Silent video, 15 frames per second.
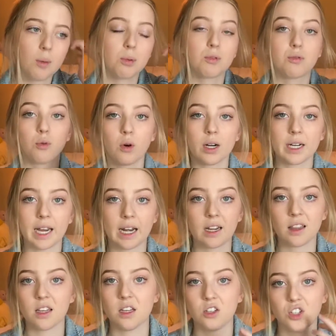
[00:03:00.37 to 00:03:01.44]
before getting
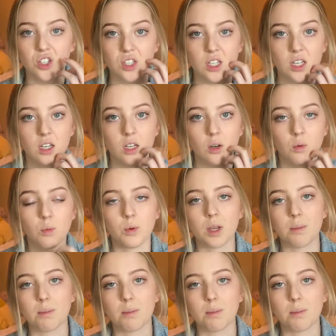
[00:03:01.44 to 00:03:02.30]
the EGD, we